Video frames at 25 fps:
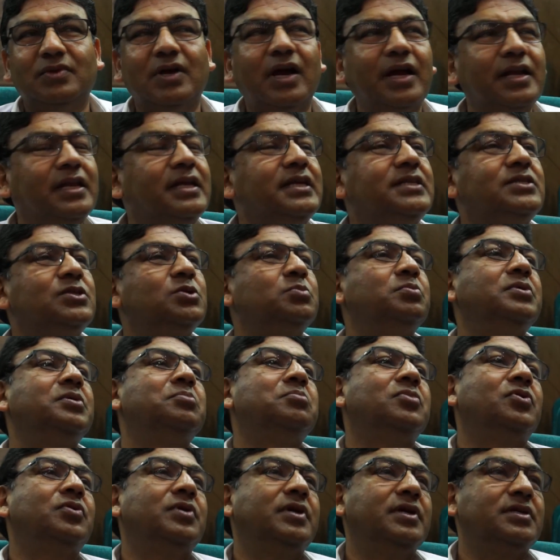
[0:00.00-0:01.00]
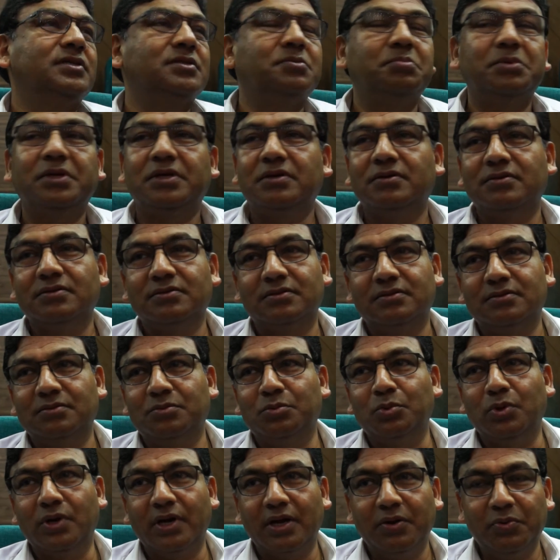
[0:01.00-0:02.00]
I need to be modest, because
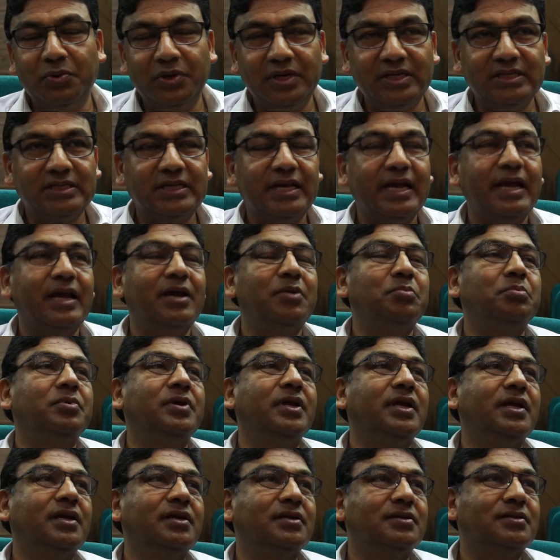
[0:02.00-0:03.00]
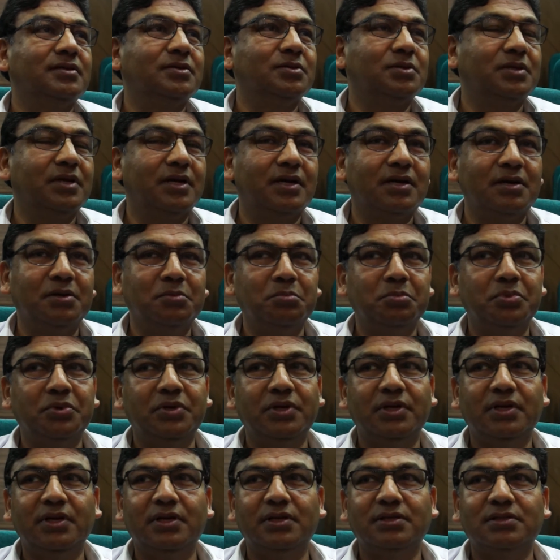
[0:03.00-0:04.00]
whatever is happening to the
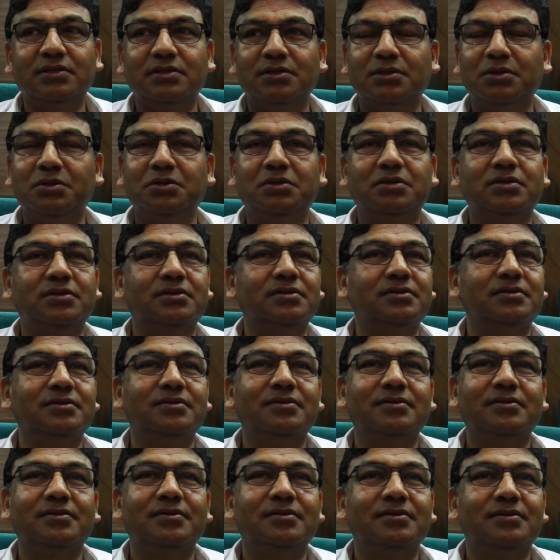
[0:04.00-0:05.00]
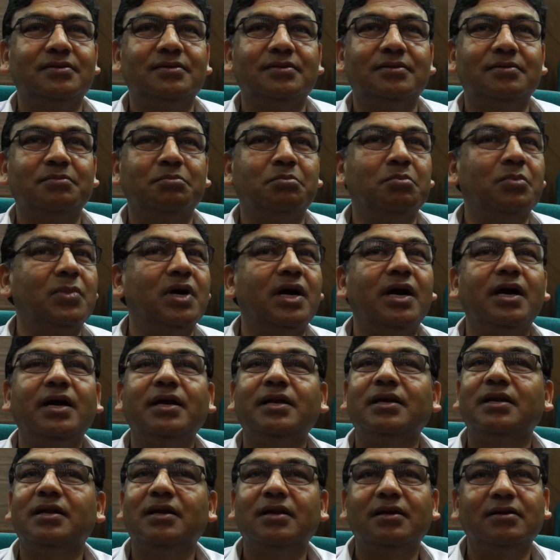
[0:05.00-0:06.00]
company, it's not
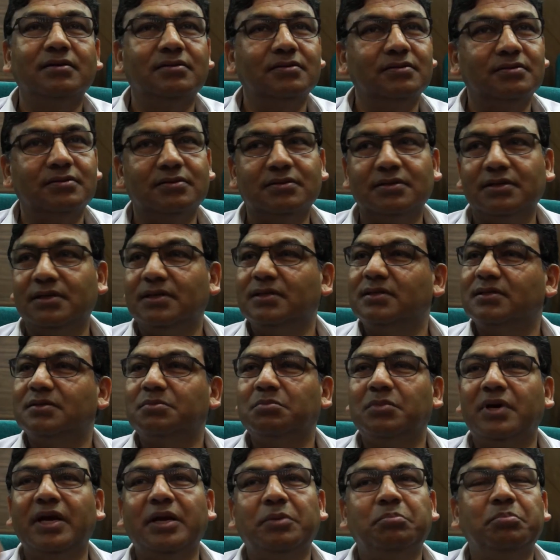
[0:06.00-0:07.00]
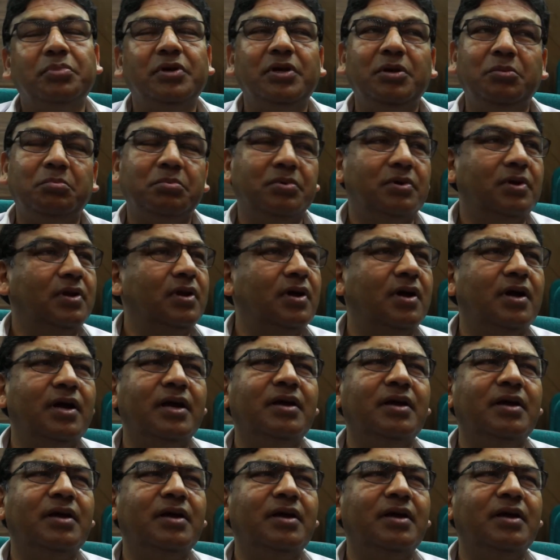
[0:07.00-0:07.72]
mine alone, it's my people.